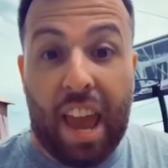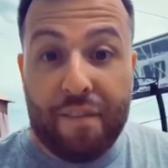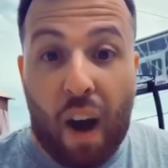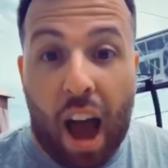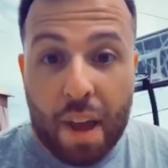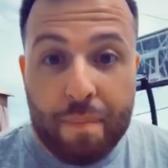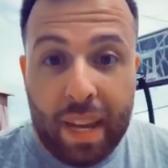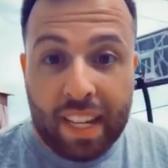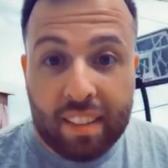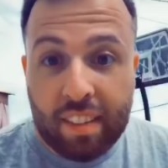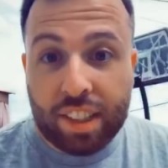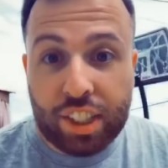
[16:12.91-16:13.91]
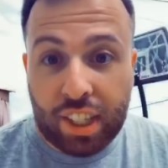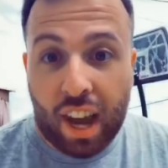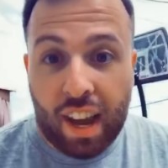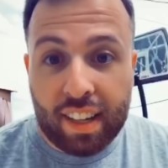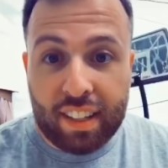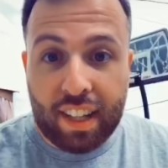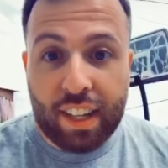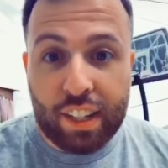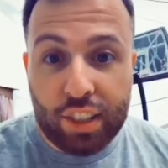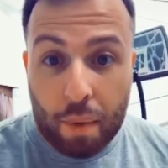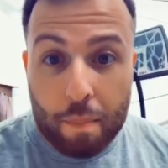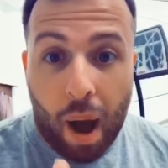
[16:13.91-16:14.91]
If I make this shot,
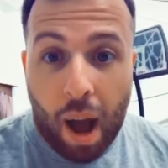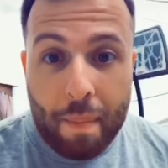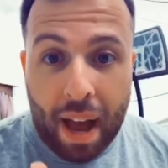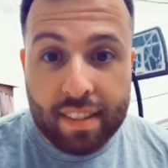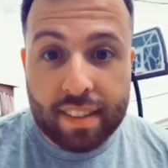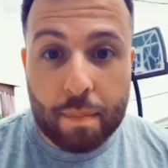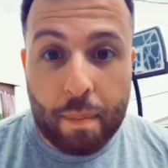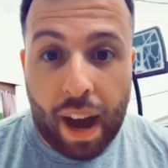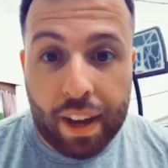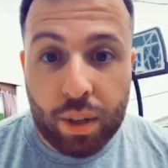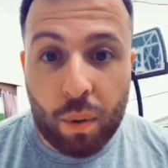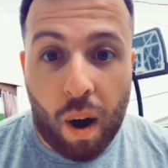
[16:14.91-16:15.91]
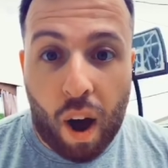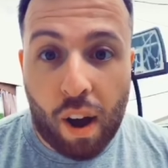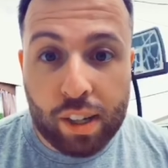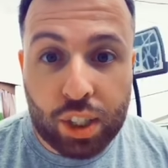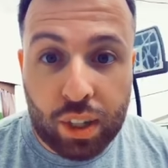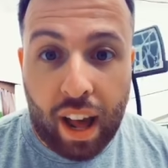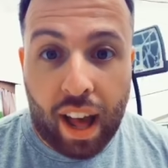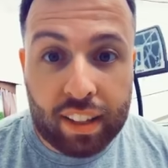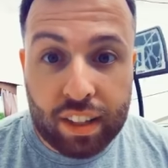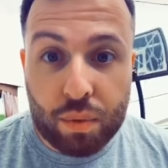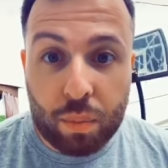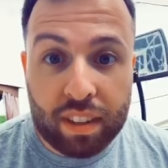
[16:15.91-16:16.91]
your mom has to buy you a
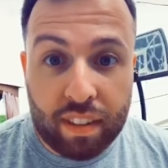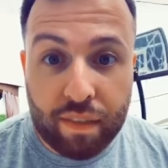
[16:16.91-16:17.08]
$100 worth of